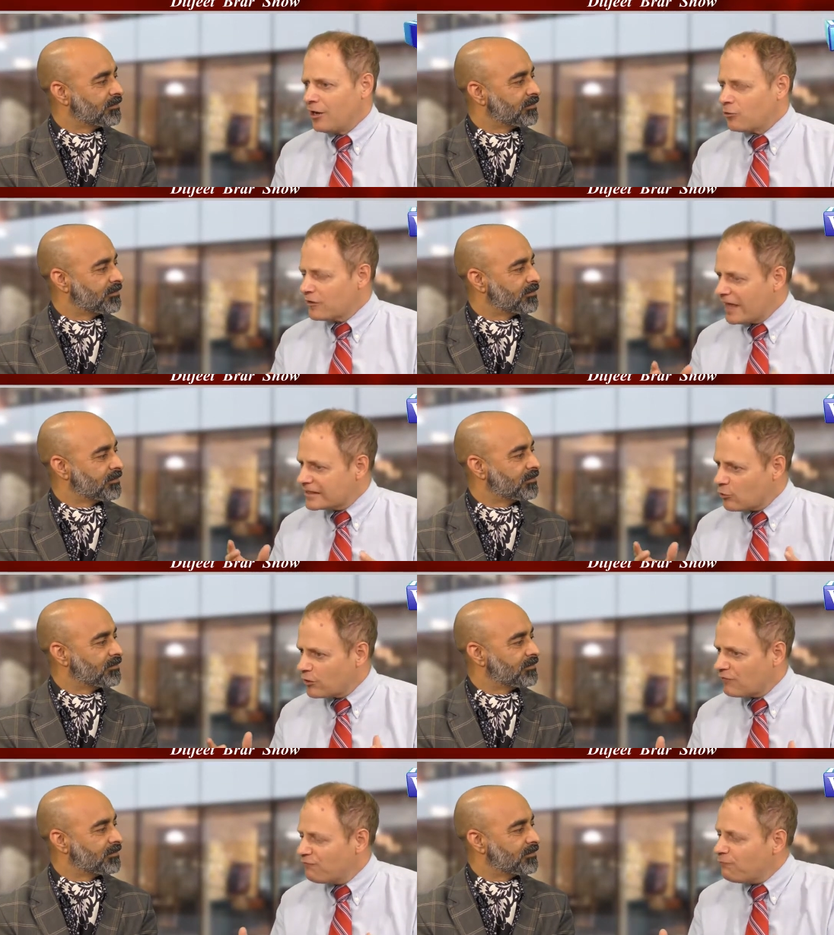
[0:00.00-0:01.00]
Speaker 1: uh, or that
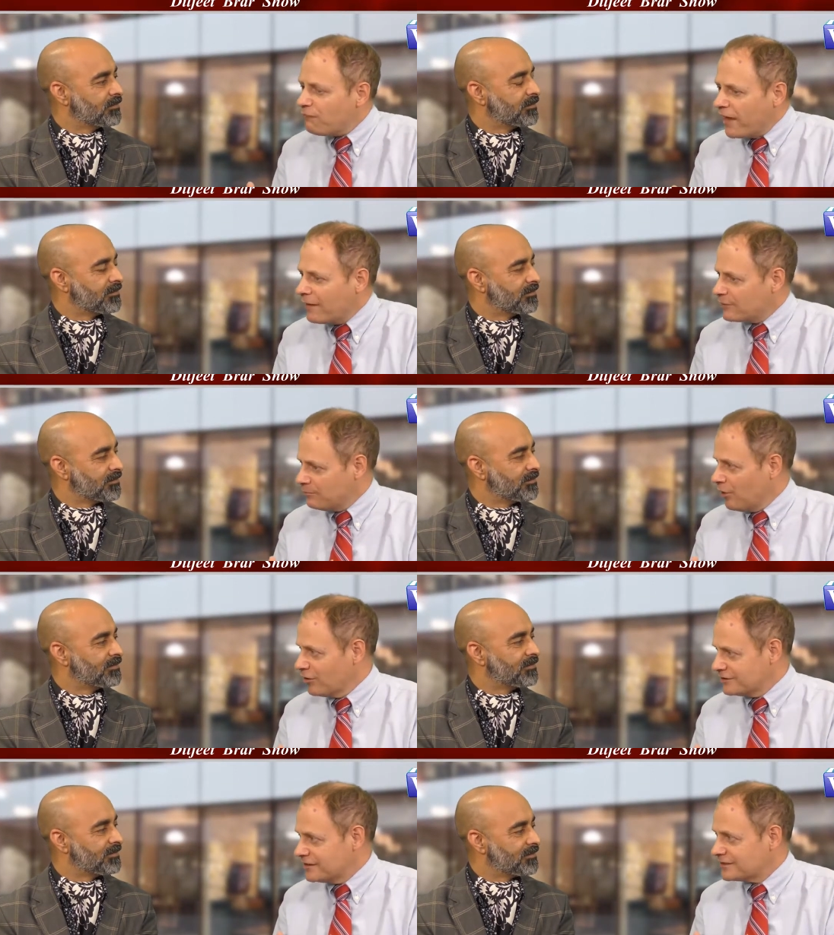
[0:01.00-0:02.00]
sort of family
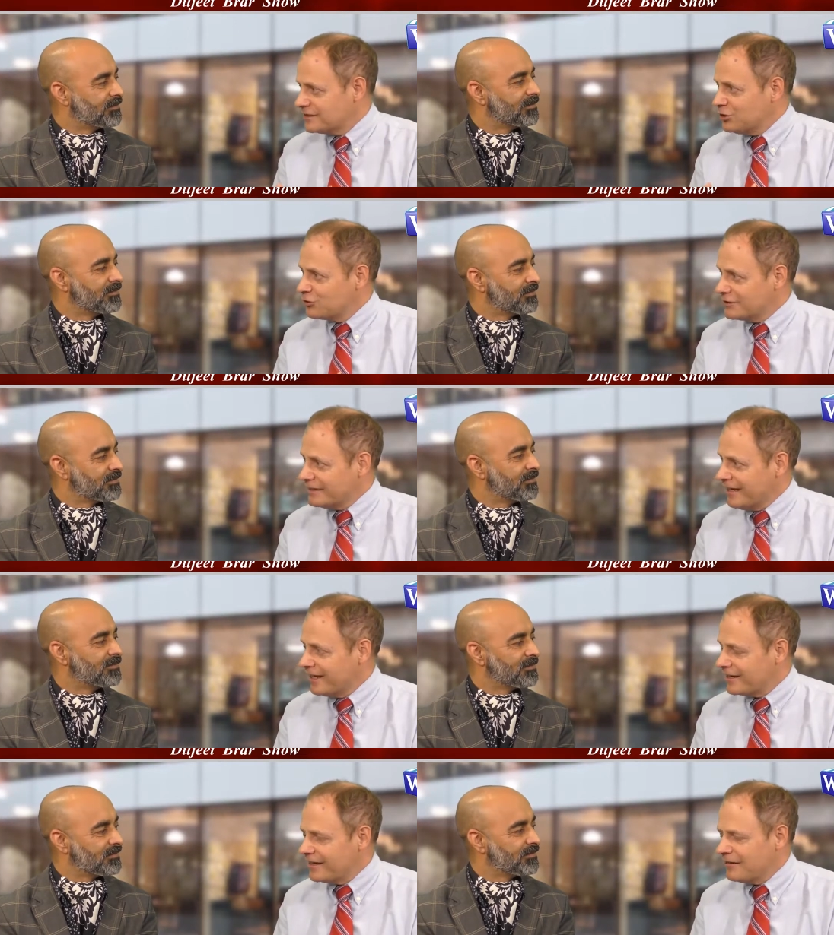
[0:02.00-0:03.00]
politics here in
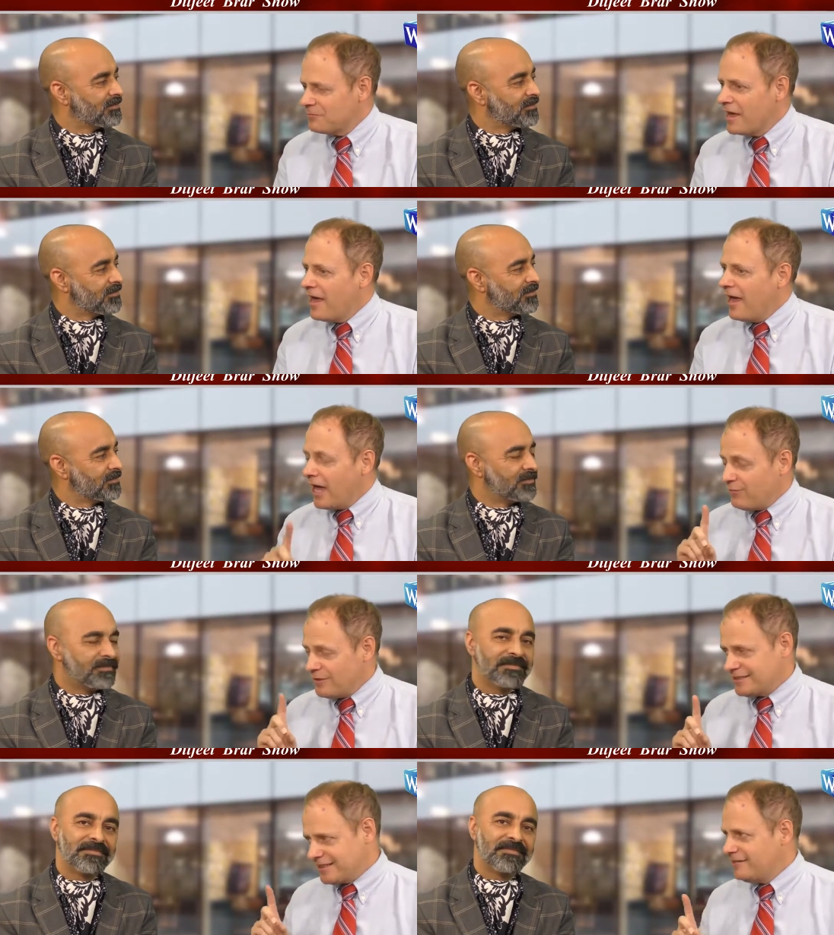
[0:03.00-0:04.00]
Canada.
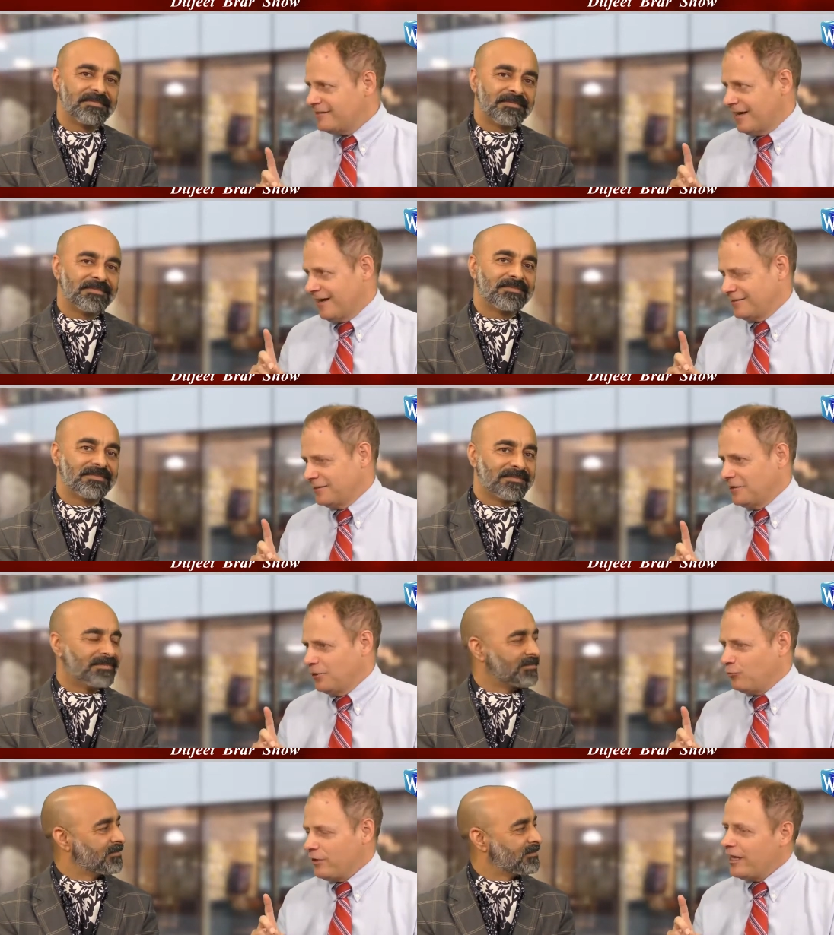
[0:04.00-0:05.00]
Having said that,
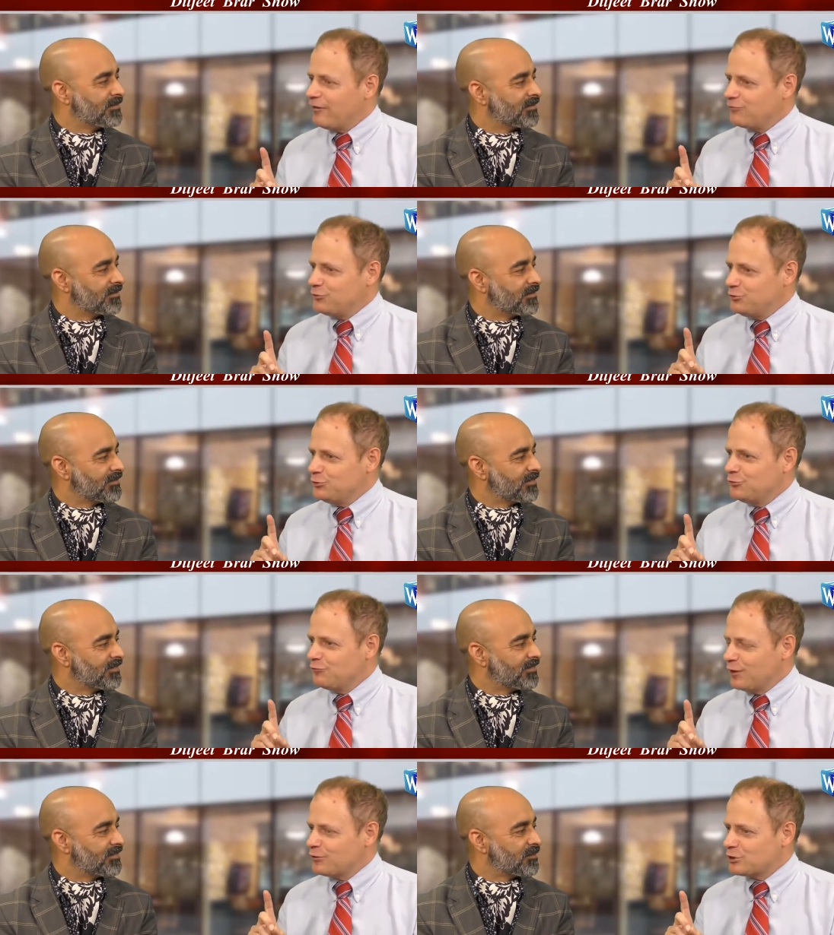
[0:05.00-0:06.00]
we have two
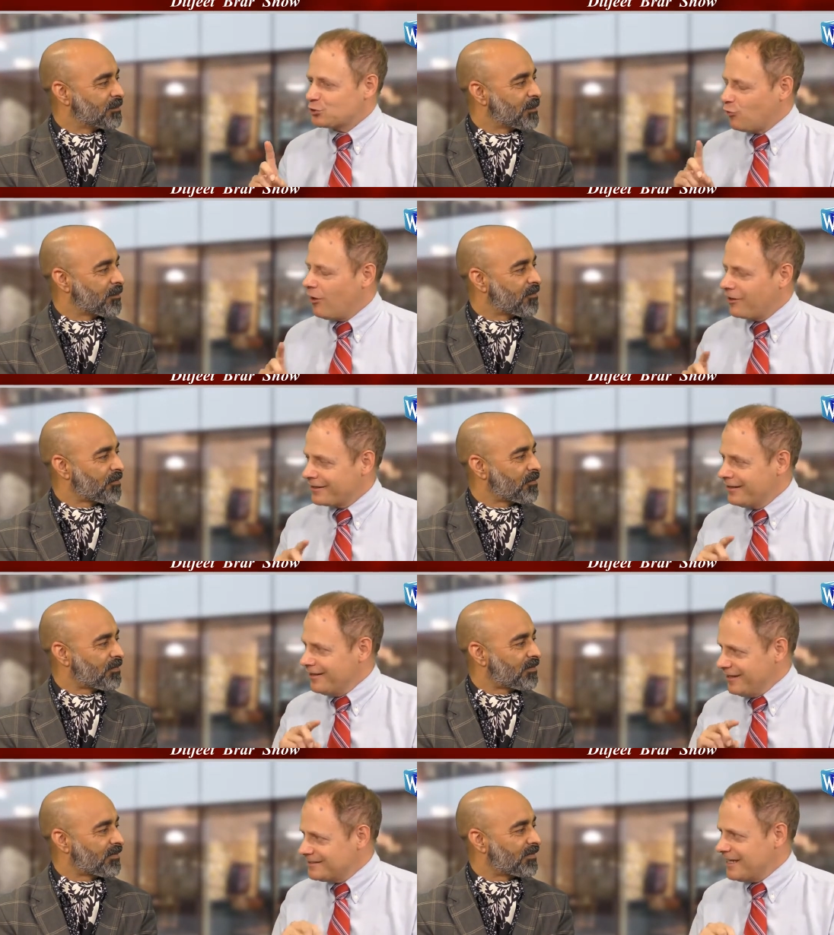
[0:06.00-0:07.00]
very strong
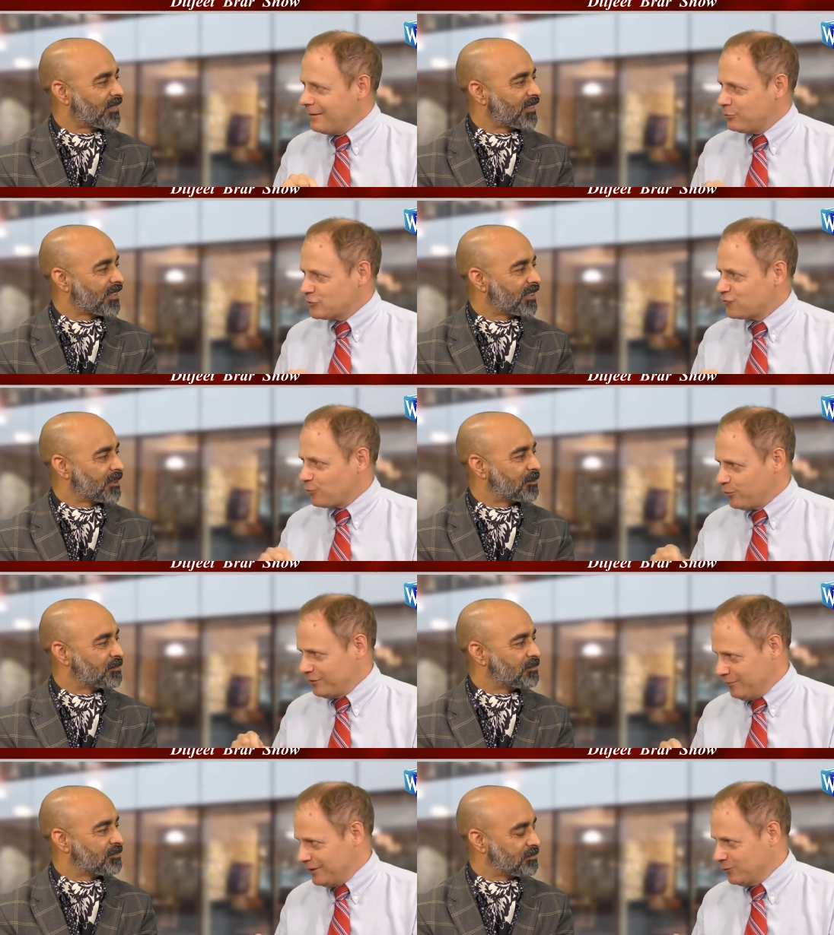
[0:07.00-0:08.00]
examples for
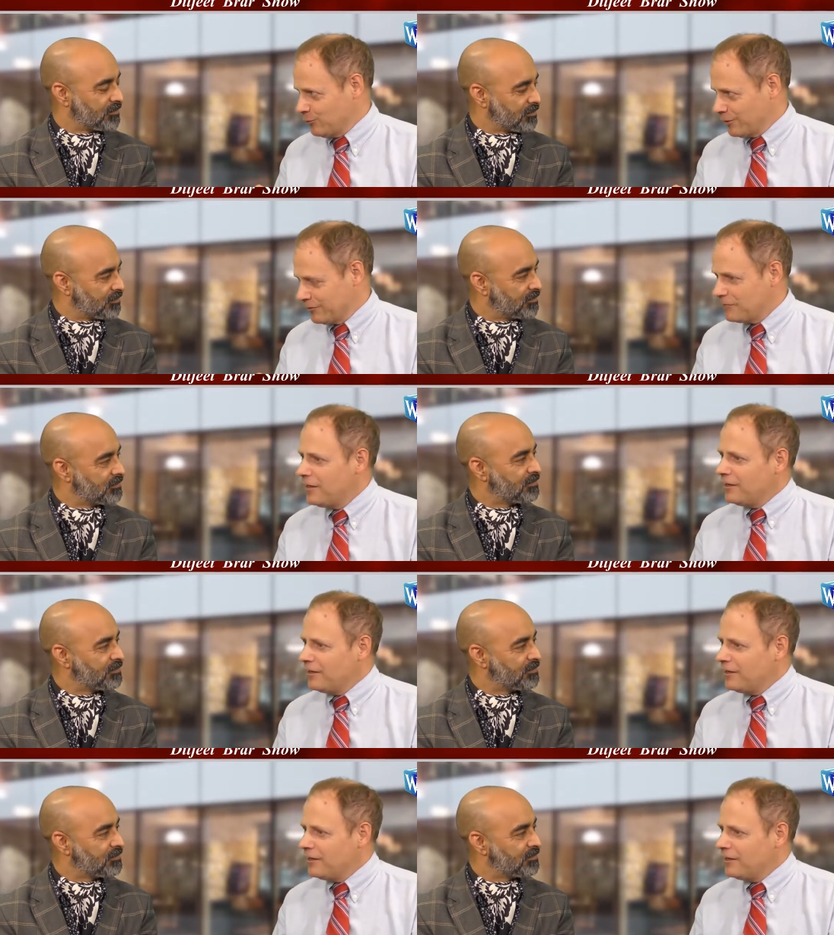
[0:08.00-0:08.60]
Winnipeg North.